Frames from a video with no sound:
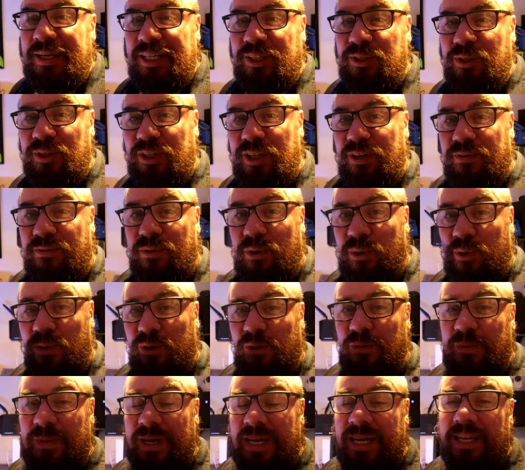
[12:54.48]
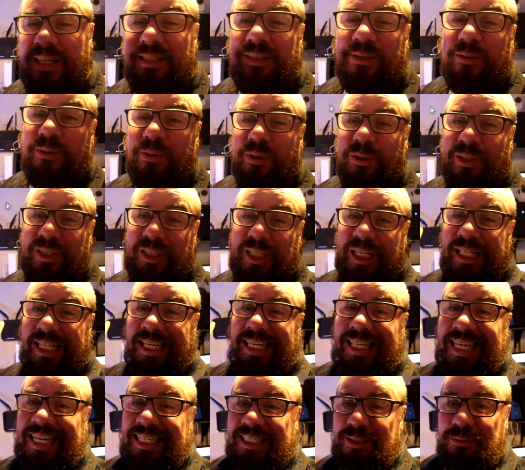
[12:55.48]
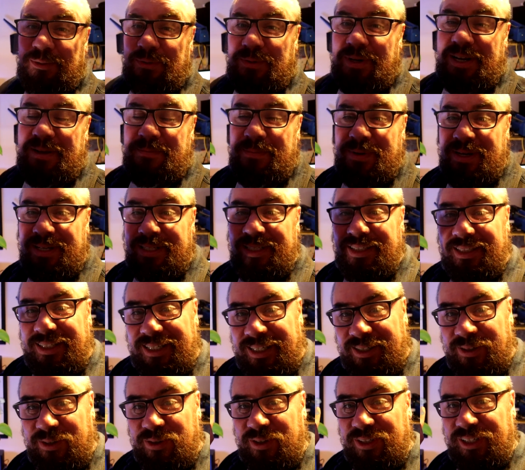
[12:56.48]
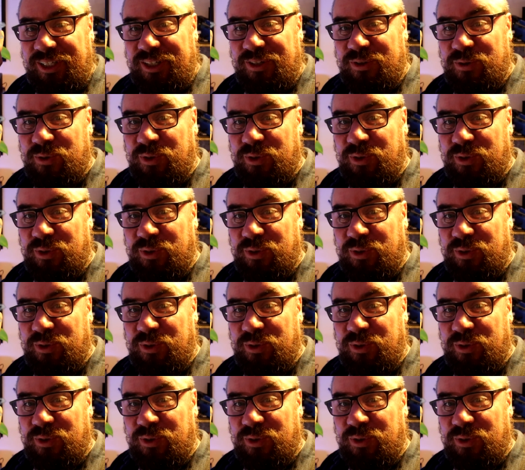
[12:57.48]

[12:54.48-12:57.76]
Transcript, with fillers: make sure you're following me. So click that subscribe button, turn on your